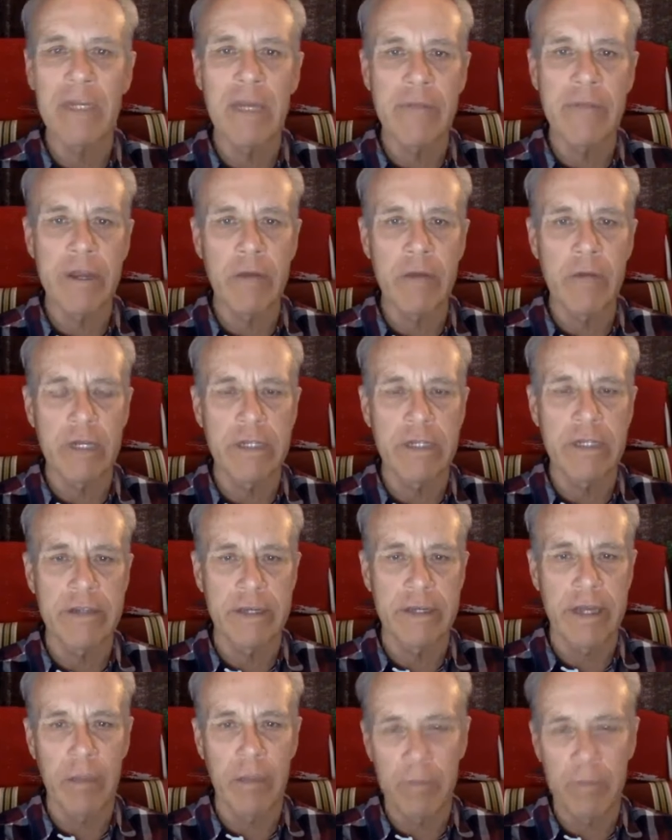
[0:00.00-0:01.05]
there really to
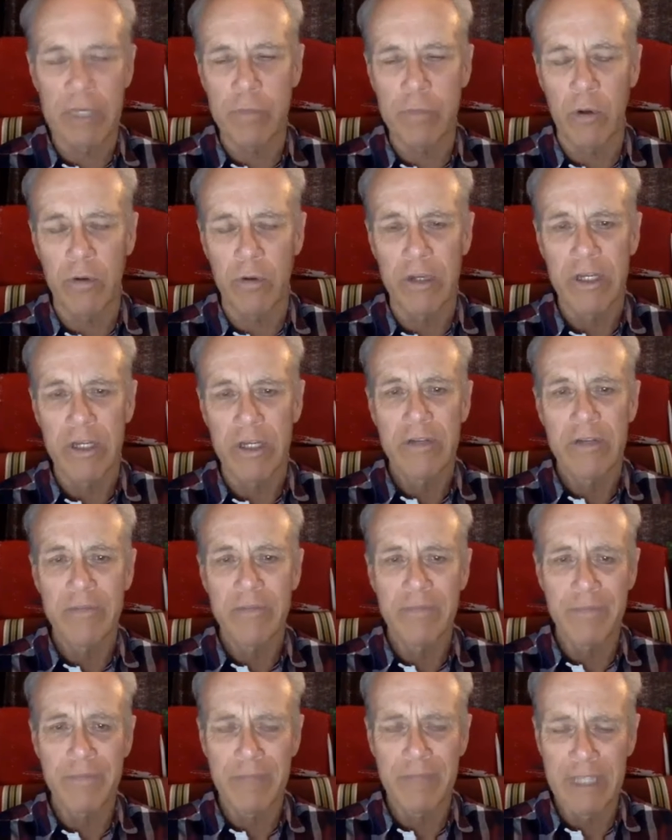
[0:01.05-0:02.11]
help people
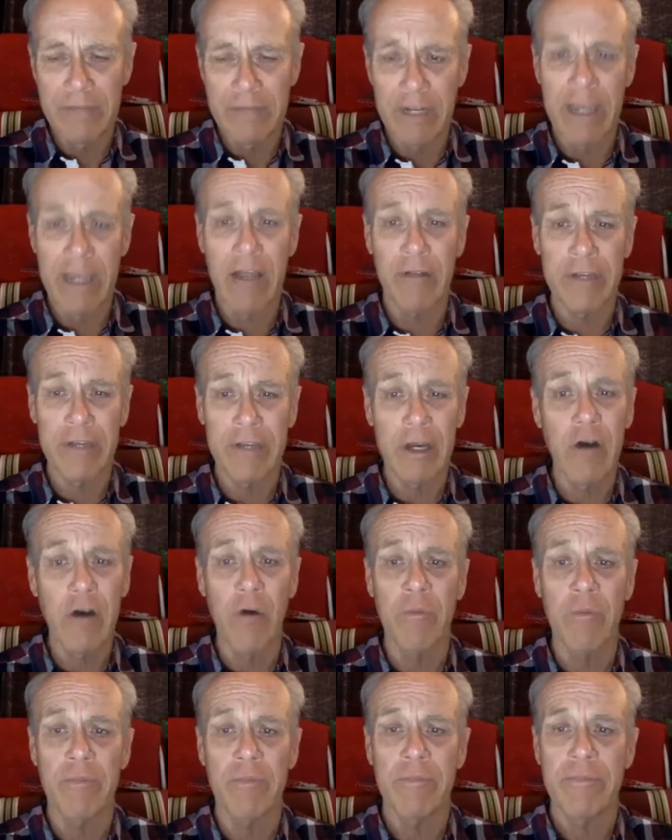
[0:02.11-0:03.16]
live in a healthy
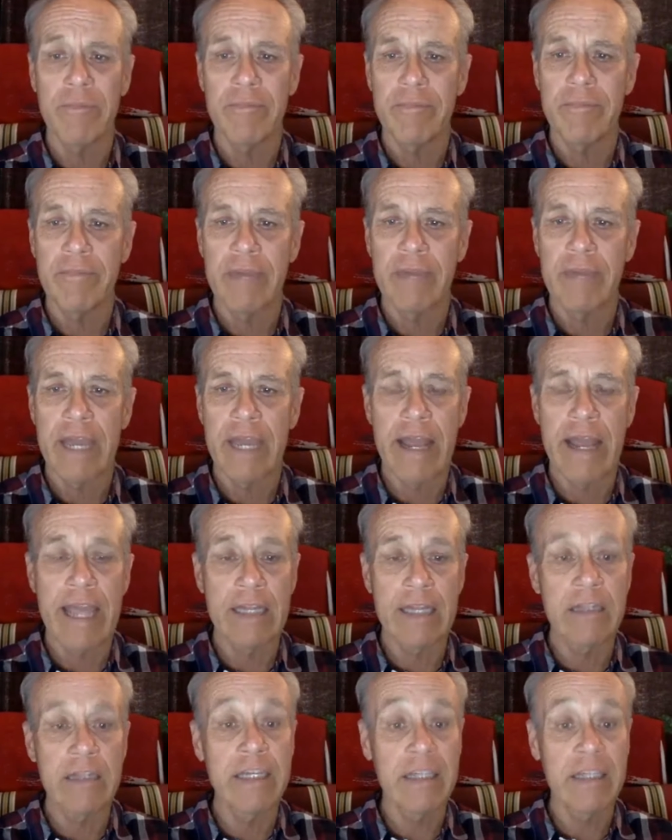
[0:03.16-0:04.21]
home
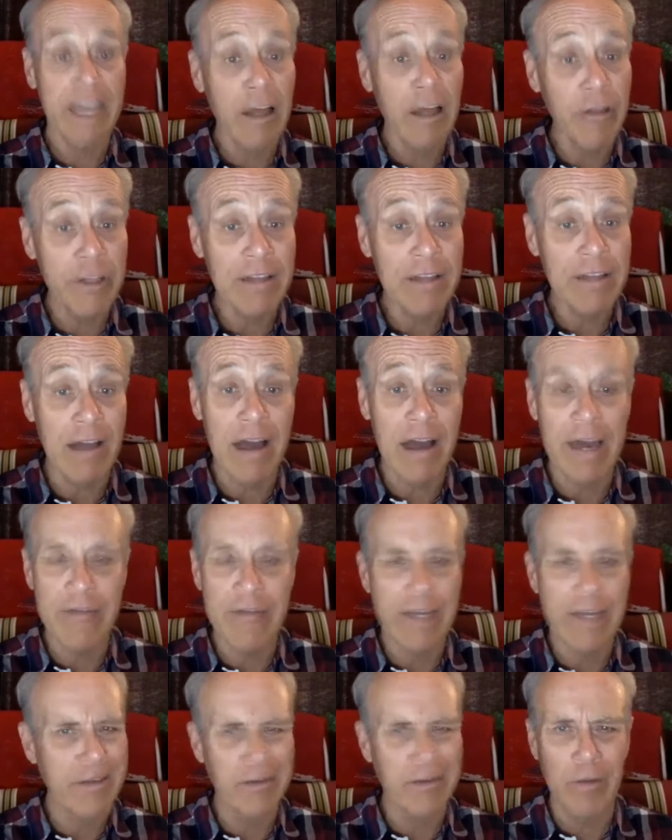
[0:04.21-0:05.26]
and live healthy lives.
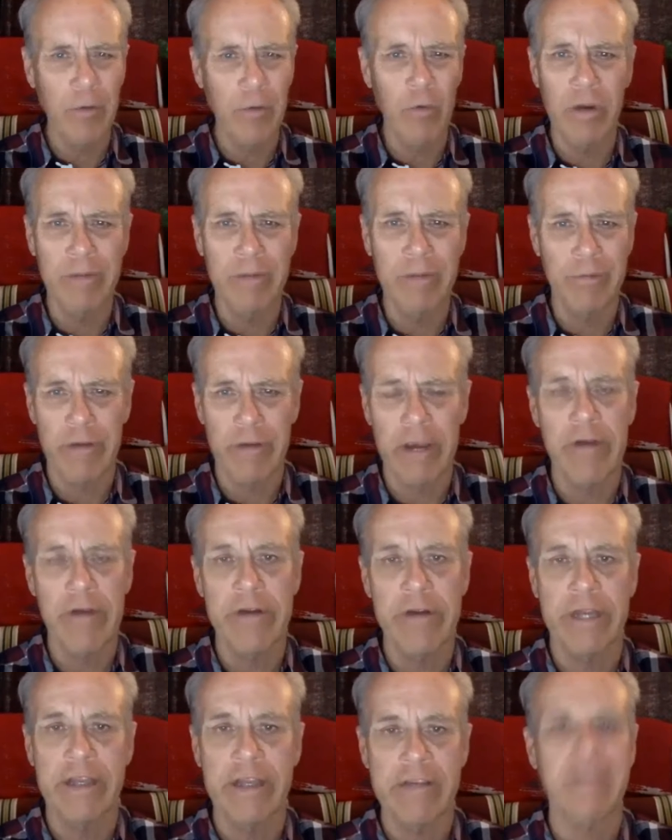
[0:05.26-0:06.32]
That's number one
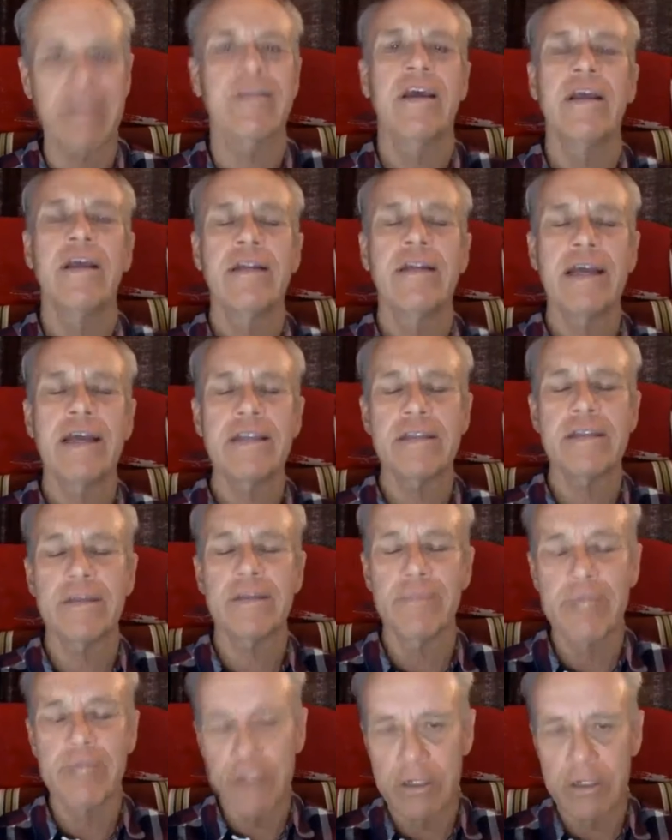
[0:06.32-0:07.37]
priority. That's the
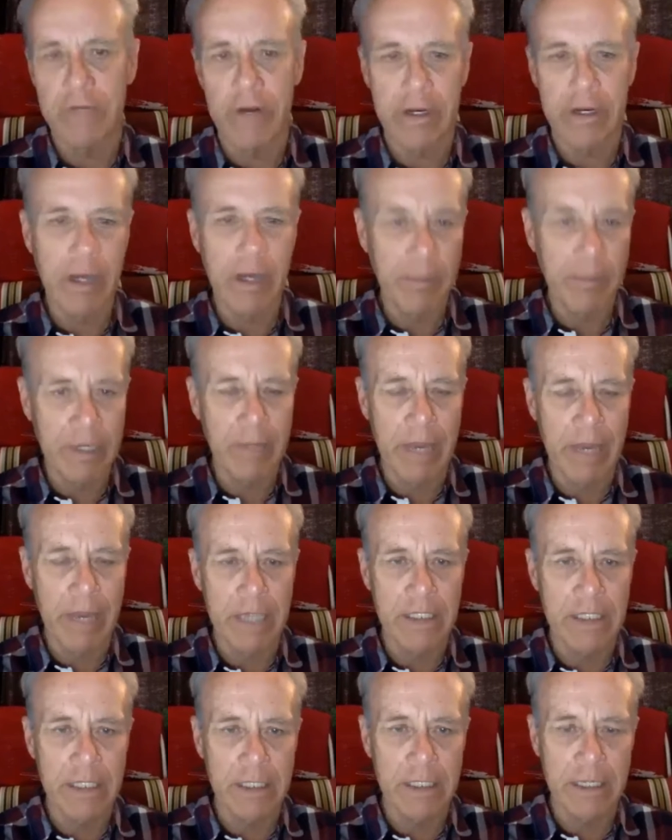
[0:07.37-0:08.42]
mission of our company,
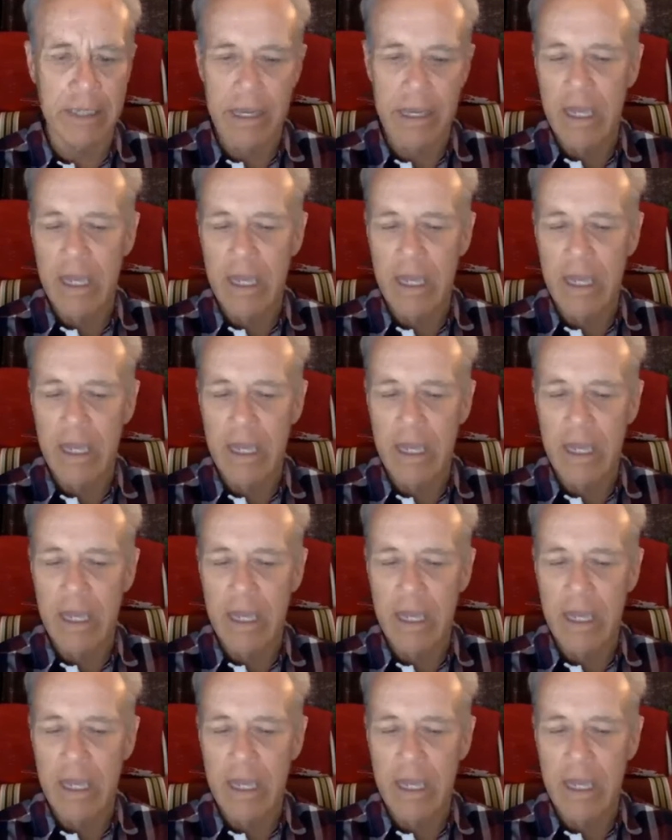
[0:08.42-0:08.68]
basically.